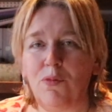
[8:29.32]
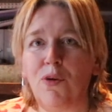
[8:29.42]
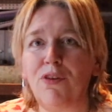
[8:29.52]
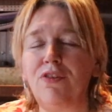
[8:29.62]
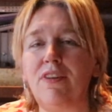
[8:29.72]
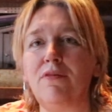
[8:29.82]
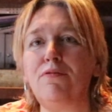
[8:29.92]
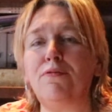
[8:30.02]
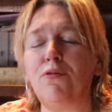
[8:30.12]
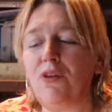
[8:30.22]
was the
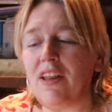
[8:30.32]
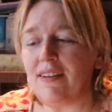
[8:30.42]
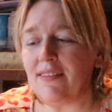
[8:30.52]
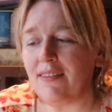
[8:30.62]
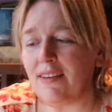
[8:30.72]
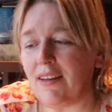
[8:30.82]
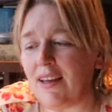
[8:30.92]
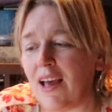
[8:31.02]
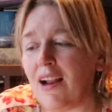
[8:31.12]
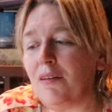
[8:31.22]
fullest
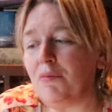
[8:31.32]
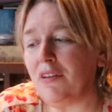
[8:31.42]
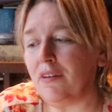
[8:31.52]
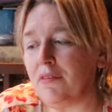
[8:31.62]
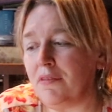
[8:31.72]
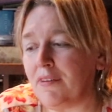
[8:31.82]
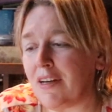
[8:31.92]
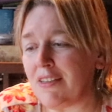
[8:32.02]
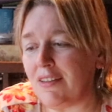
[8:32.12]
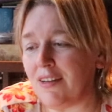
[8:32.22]
element of the
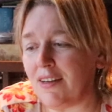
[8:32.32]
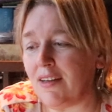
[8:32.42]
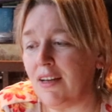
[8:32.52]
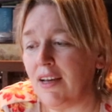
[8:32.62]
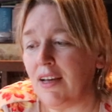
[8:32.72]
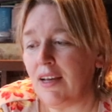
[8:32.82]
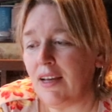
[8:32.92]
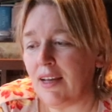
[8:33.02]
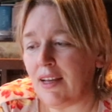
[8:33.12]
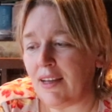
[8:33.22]
fashion,
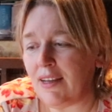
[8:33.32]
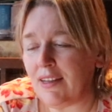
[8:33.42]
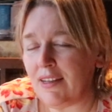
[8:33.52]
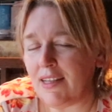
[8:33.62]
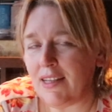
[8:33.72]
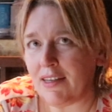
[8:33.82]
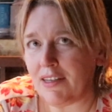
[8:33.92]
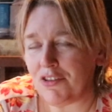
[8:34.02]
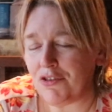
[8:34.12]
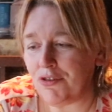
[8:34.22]
the
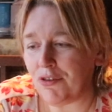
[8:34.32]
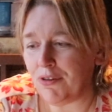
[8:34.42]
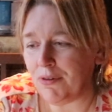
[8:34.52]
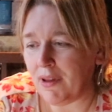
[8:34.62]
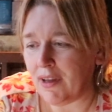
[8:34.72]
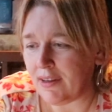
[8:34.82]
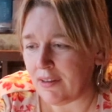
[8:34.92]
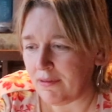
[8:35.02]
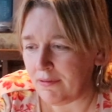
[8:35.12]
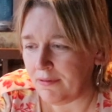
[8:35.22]
shawl
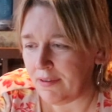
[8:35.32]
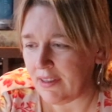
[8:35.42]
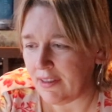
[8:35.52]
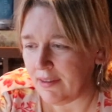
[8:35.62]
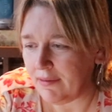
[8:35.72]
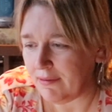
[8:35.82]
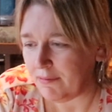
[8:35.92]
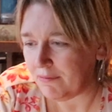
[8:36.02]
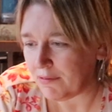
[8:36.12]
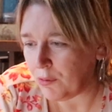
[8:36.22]
fit
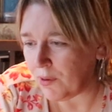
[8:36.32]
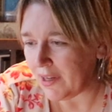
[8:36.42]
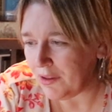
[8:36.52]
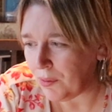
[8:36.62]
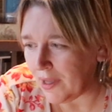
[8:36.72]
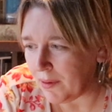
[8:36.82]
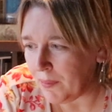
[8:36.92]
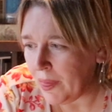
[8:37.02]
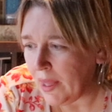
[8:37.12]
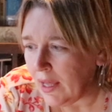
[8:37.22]
quite well.
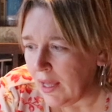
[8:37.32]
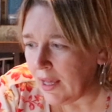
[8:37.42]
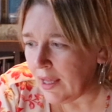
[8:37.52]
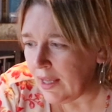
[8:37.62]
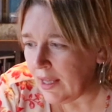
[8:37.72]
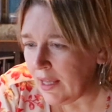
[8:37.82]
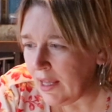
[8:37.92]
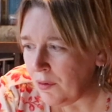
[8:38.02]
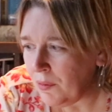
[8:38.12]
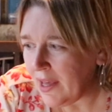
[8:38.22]

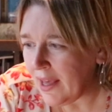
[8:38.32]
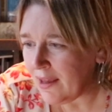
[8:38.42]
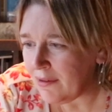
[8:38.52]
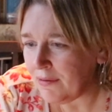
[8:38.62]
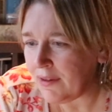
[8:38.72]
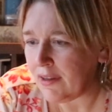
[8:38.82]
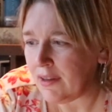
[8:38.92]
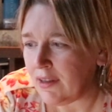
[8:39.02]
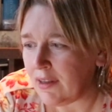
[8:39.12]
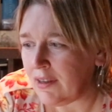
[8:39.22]
Here we have
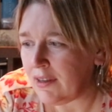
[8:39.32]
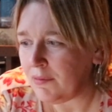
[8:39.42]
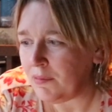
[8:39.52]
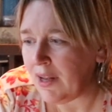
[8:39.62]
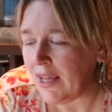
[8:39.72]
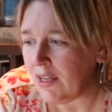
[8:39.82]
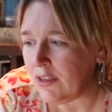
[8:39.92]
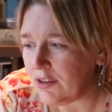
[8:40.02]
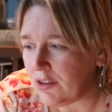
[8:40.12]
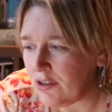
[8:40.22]
a
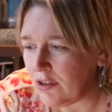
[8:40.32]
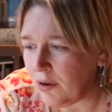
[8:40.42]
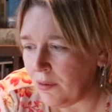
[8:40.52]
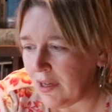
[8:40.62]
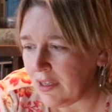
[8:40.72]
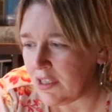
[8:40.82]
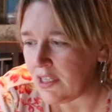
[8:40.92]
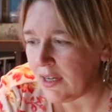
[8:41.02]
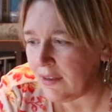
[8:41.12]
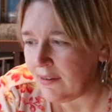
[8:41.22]
plate showing
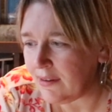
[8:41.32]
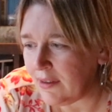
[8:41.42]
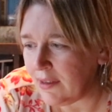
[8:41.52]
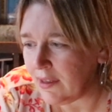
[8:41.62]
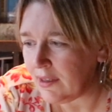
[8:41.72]
just